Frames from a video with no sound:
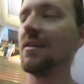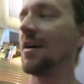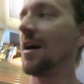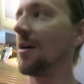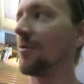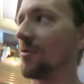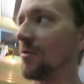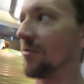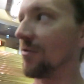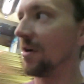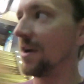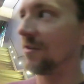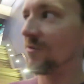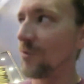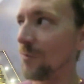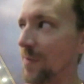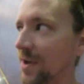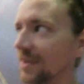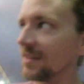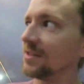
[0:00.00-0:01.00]
I'll refrain
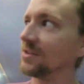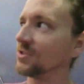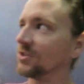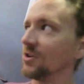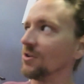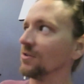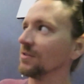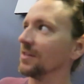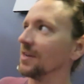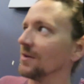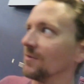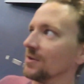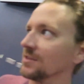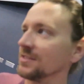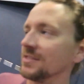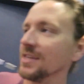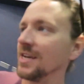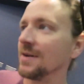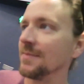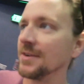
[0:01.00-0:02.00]
from making the joke that I want
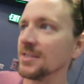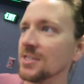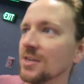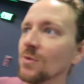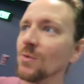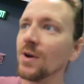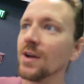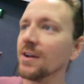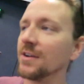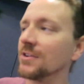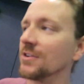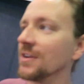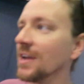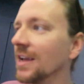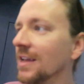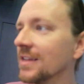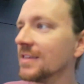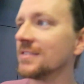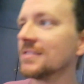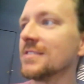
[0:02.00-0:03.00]
to see how much I weigh on your
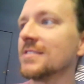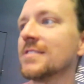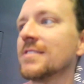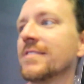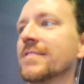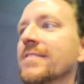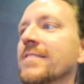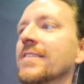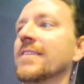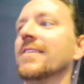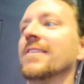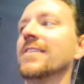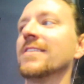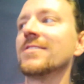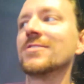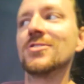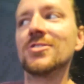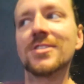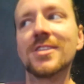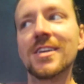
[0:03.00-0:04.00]
anus.
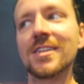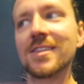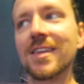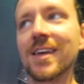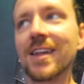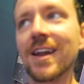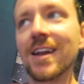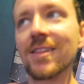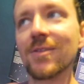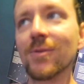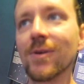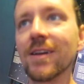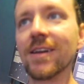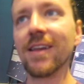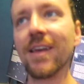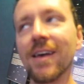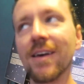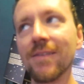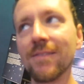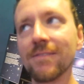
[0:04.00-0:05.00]
Just get that out of the way now.